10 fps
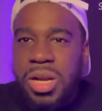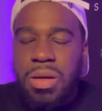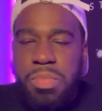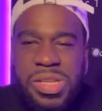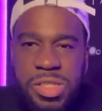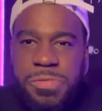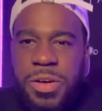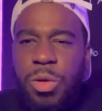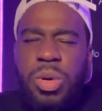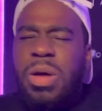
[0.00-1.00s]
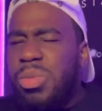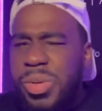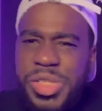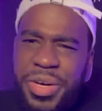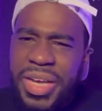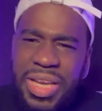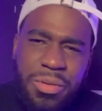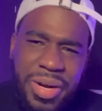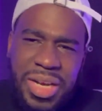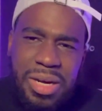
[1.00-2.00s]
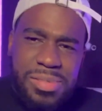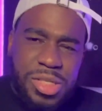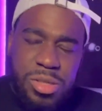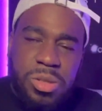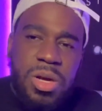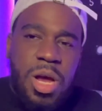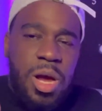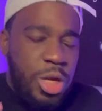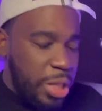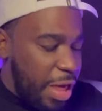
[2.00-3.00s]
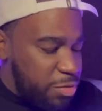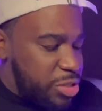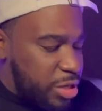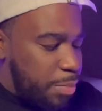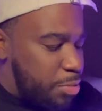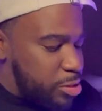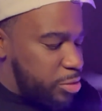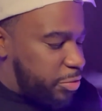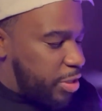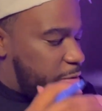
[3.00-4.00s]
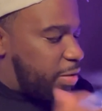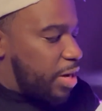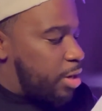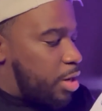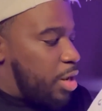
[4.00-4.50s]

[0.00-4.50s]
the business funding, whatever we're trying to get when it comes to leveraging our personal credit, right?